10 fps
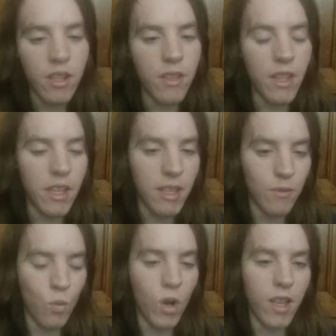and that he is
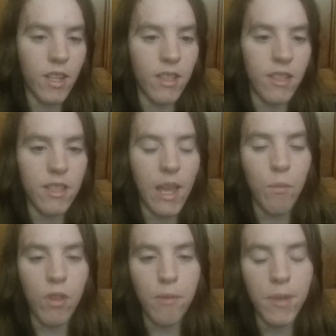one and the same with